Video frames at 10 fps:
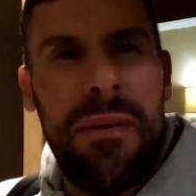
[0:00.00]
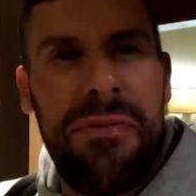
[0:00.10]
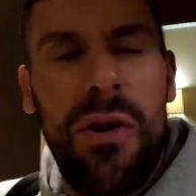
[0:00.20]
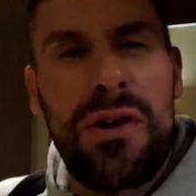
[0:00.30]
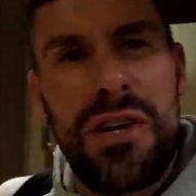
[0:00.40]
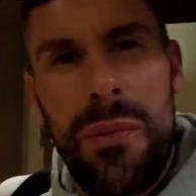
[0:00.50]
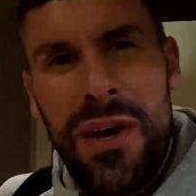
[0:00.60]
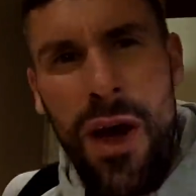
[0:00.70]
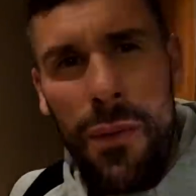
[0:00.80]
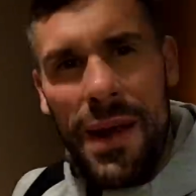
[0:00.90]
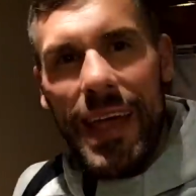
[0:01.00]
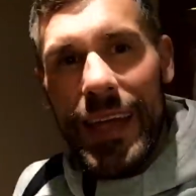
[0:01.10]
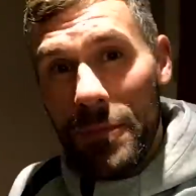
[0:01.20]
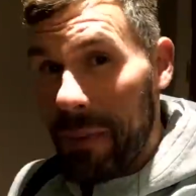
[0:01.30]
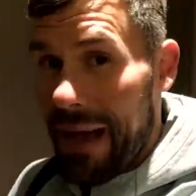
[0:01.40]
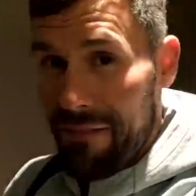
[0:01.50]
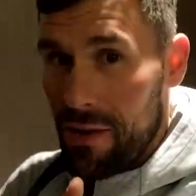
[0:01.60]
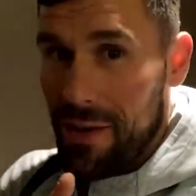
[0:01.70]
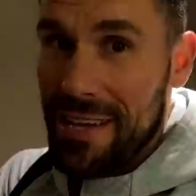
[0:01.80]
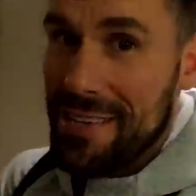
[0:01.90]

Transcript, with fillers: here before, so we know what it is, but have a look.